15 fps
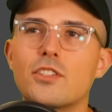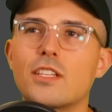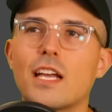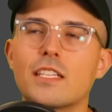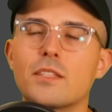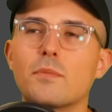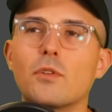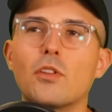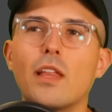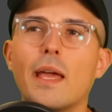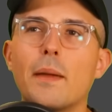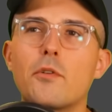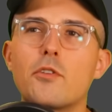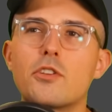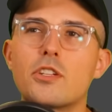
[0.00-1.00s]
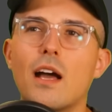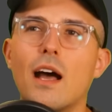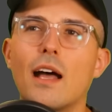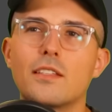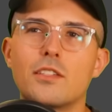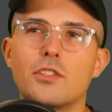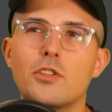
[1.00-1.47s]
It's got some glamour
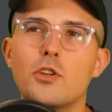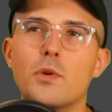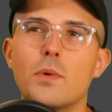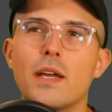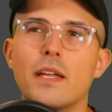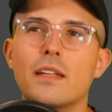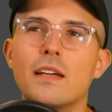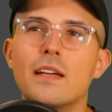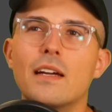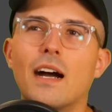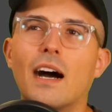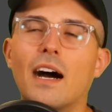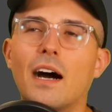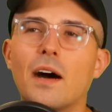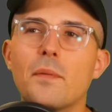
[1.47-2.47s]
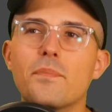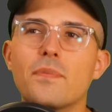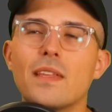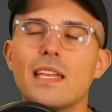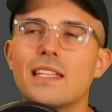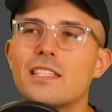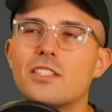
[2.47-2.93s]
shots to it.
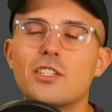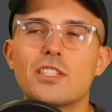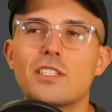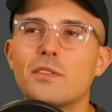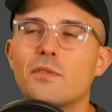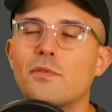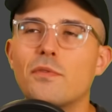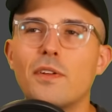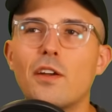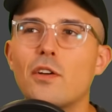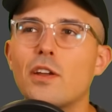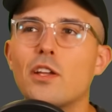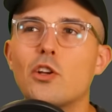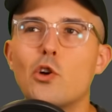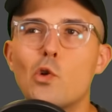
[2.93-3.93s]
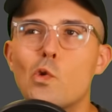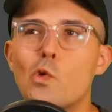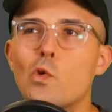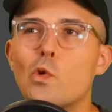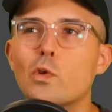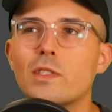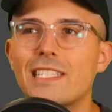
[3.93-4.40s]
It's just a very
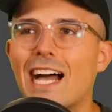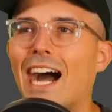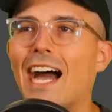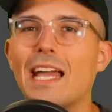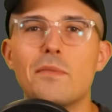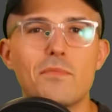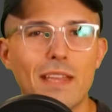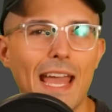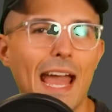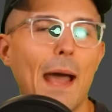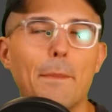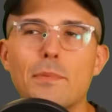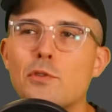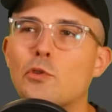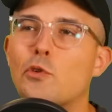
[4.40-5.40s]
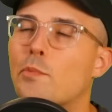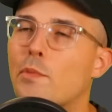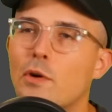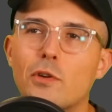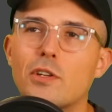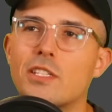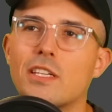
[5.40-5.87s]
cool time capsule
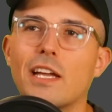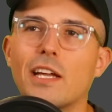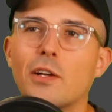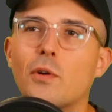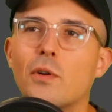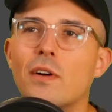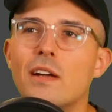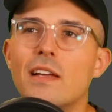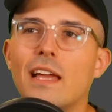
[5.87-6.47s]
motorcycle.